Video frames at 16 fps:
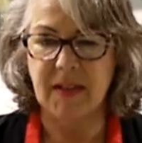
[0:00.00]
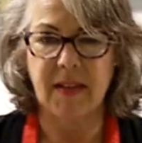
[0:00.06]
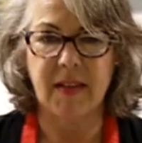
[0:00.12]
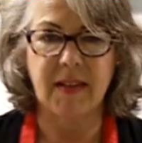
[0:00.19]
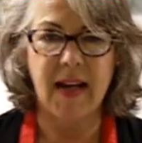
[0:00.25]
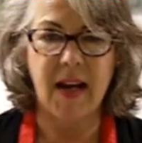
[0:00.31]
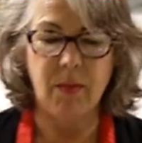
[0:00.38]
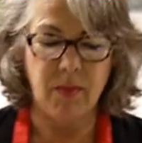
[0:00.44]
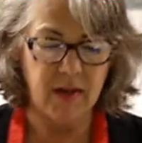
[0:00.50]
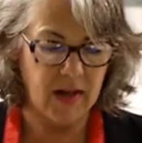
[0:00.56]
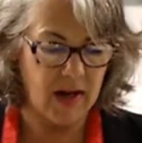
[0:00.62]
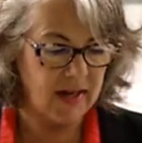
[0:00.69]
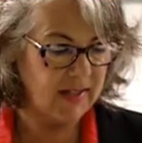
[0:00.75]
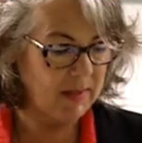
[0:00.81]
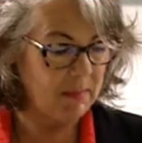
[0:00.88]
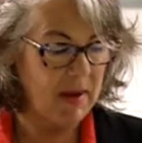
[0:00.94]
today we're
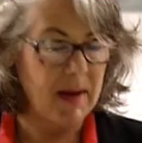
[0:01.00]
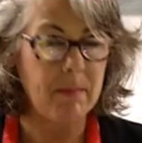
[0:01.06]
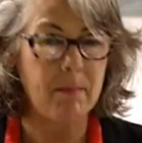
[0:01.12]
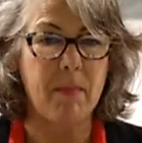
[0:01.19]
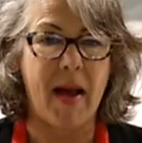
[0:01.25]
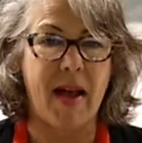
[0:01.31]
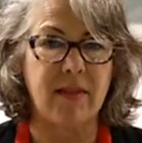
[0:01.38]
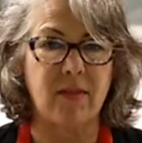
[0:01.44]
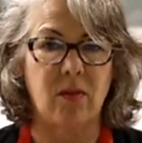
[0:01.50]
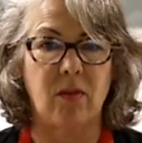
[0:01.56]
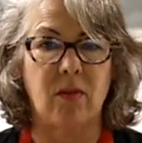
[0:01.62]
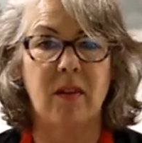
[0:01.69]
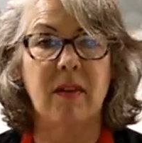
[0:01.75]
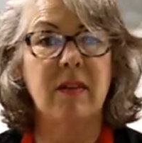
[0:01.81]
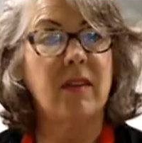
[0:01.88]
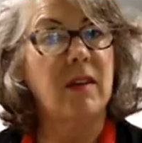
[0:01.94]
going to make basil,
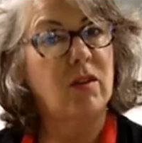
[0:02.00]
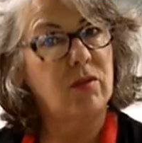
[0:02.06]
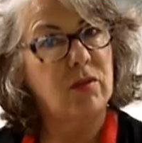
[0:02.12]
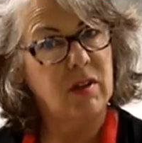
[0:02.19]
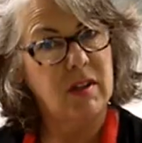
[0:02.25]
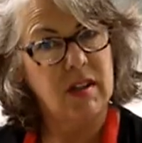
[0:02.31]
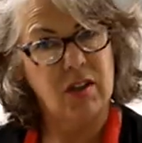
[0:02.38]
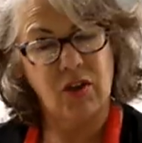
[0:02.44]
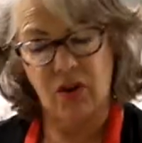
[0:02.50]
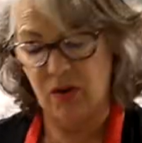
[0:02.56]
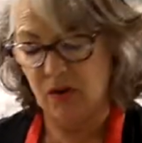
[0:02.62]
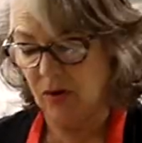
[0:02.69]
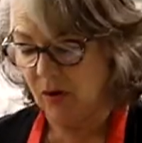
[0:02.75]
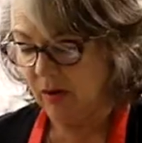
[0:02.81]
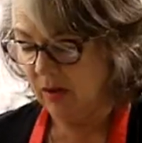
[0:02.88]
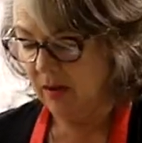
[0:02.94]
the
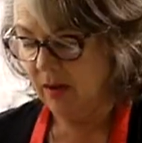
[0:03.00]
traditional